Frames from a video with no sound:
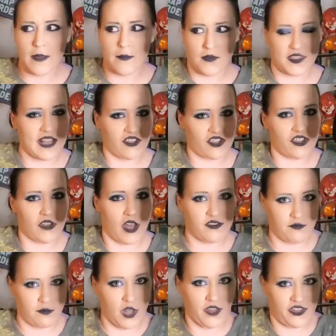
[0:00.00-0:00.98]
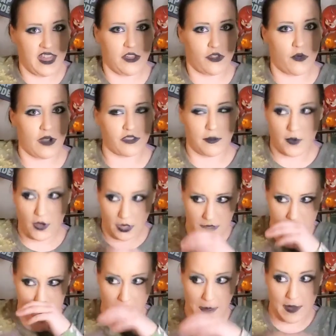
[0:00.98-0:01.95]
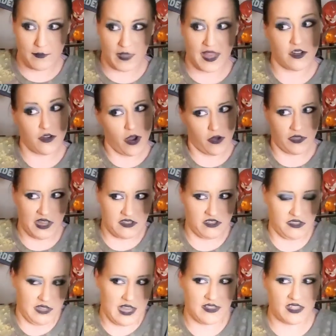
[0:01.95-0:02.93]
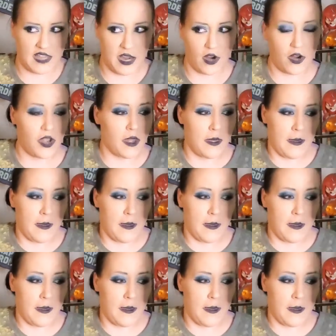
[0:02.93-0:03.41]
But that's a thing throughout the books. So I'm like, no, that's there.